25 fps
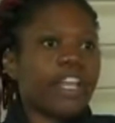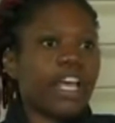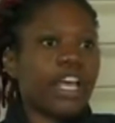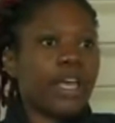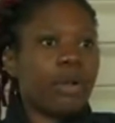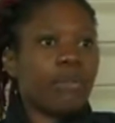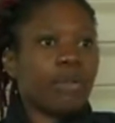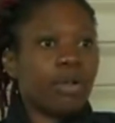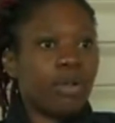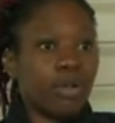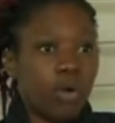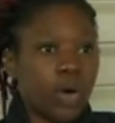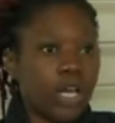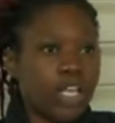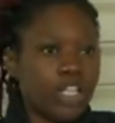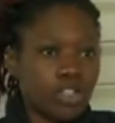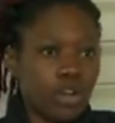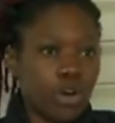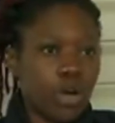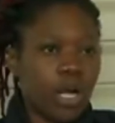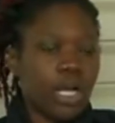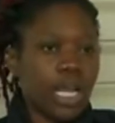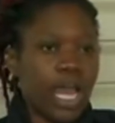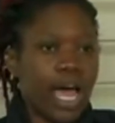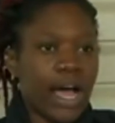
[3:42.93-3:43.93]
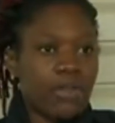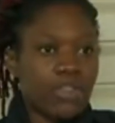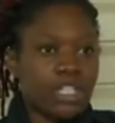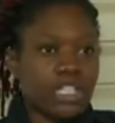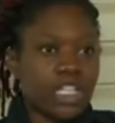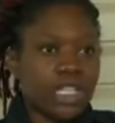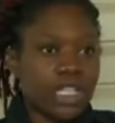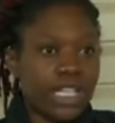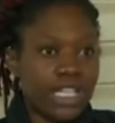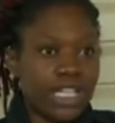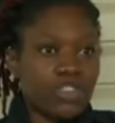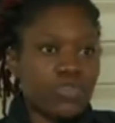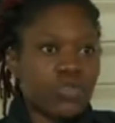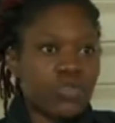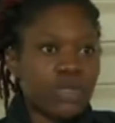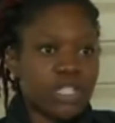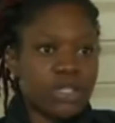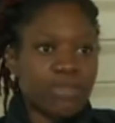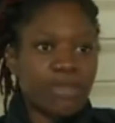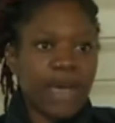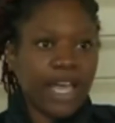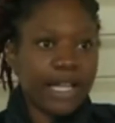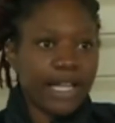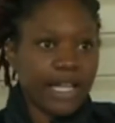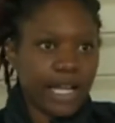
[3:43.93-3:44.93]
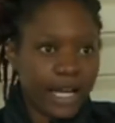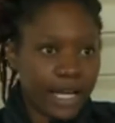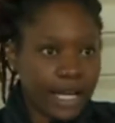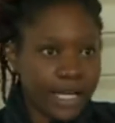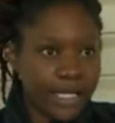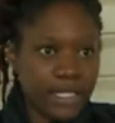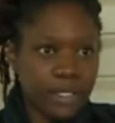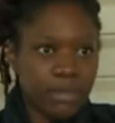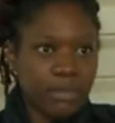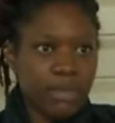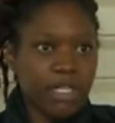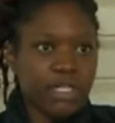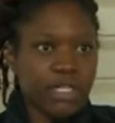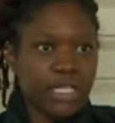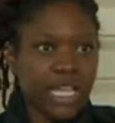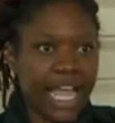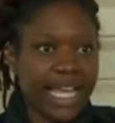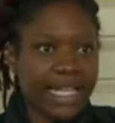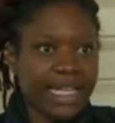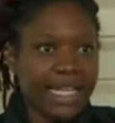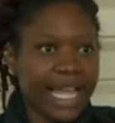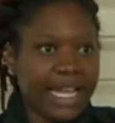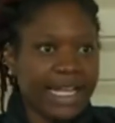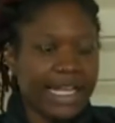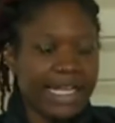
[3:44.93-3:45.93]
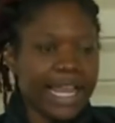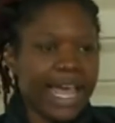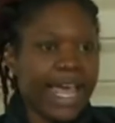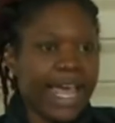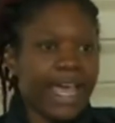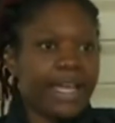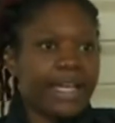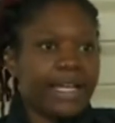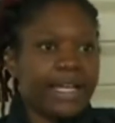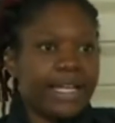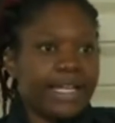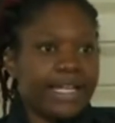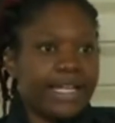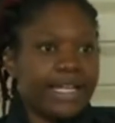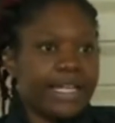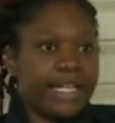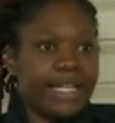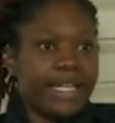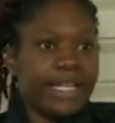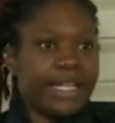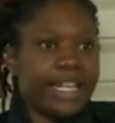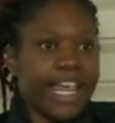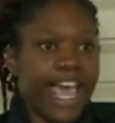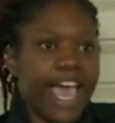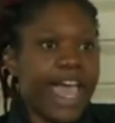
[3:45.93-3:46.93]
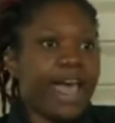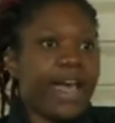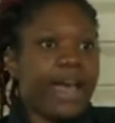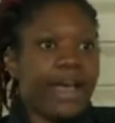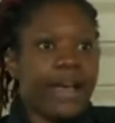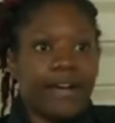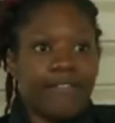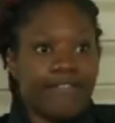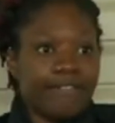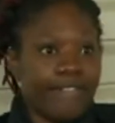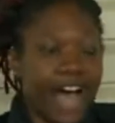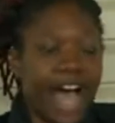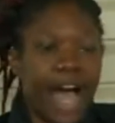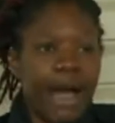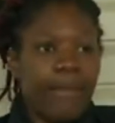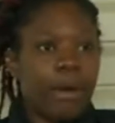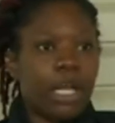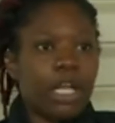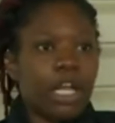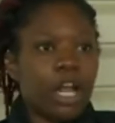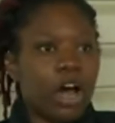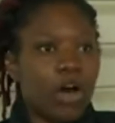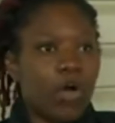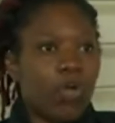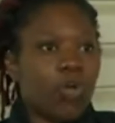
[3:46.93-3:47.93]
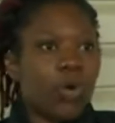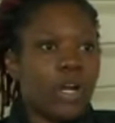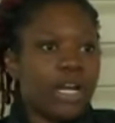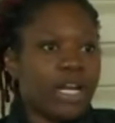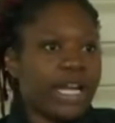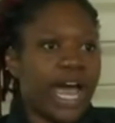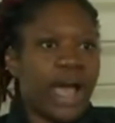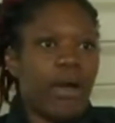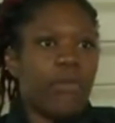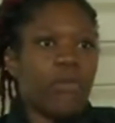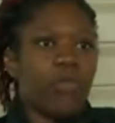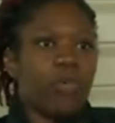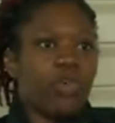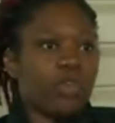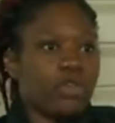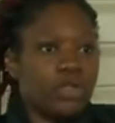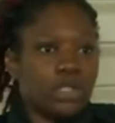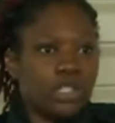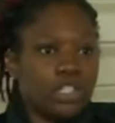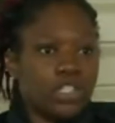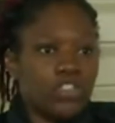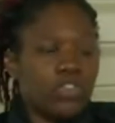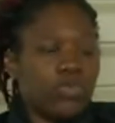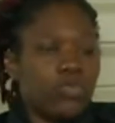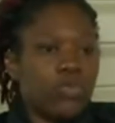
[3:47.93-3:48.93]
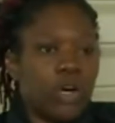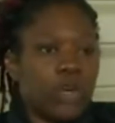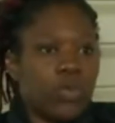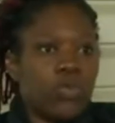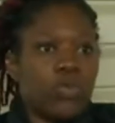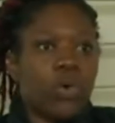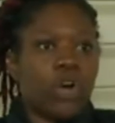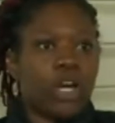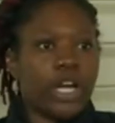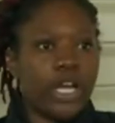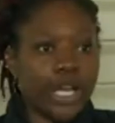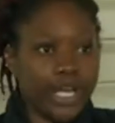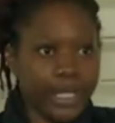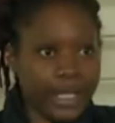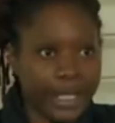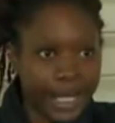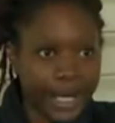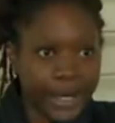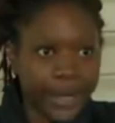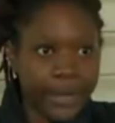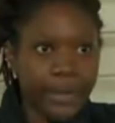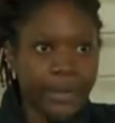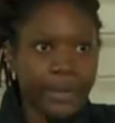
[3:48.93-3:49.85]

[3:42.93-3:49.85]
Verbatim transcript: if the employees are allowed to disrespect the customers like that, that that vibe alone would not want you wouldn't want to eat